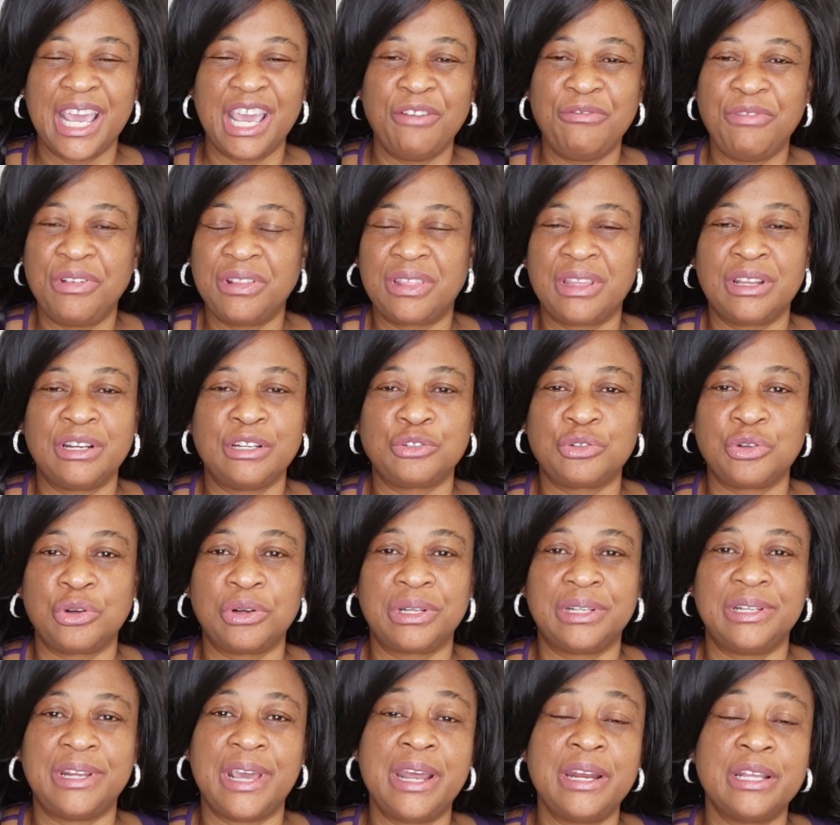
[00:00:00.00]
Everything is
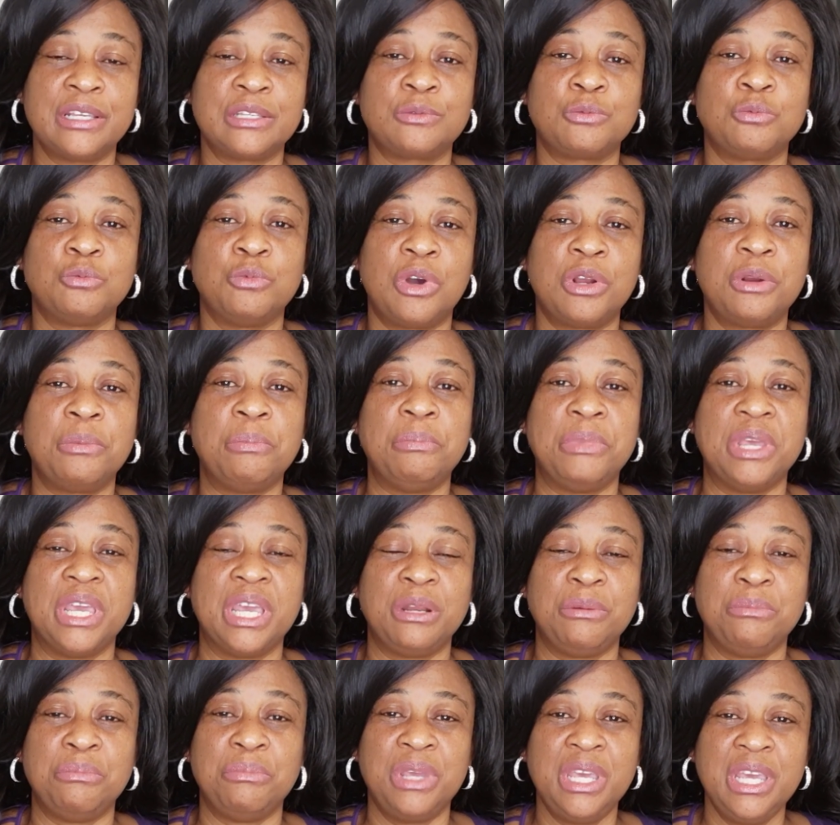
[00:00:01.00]
wrong. That is what
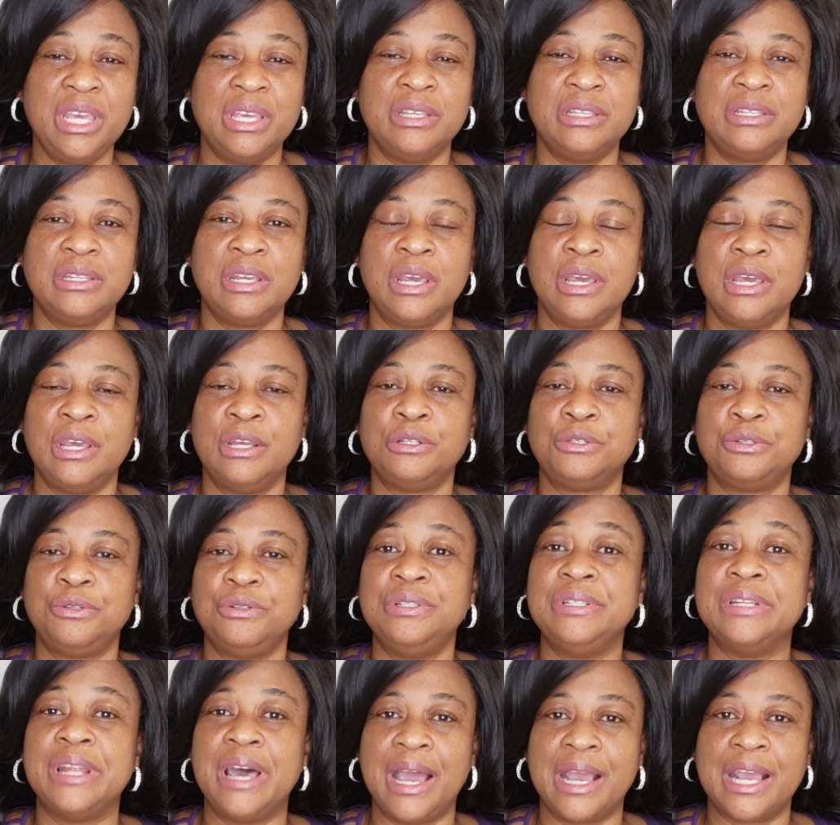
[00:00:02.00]
it means
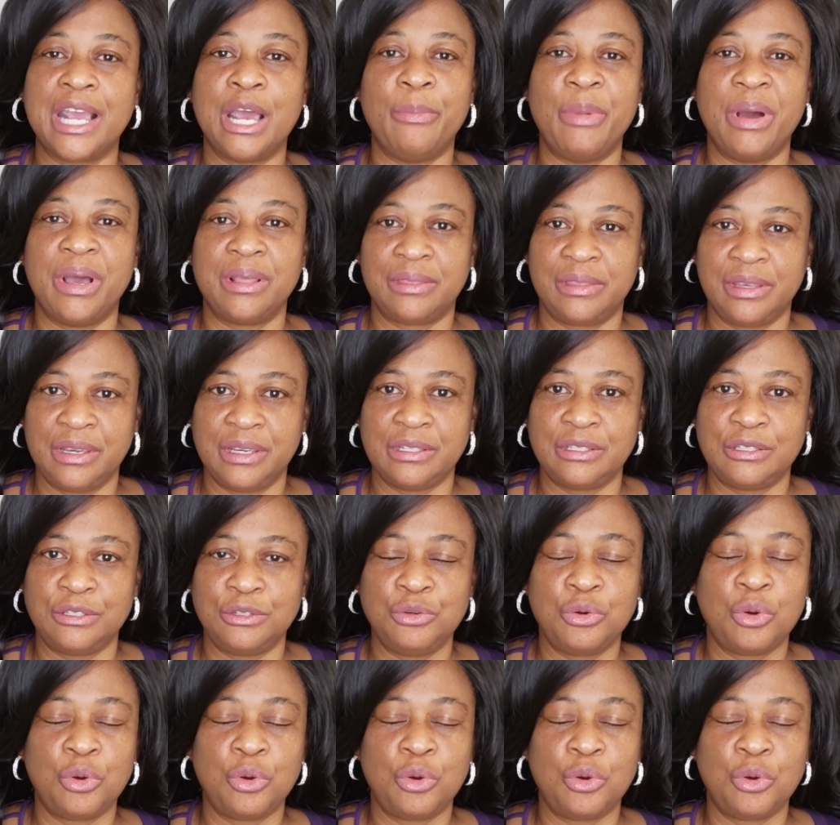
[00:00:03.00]
to nag about things.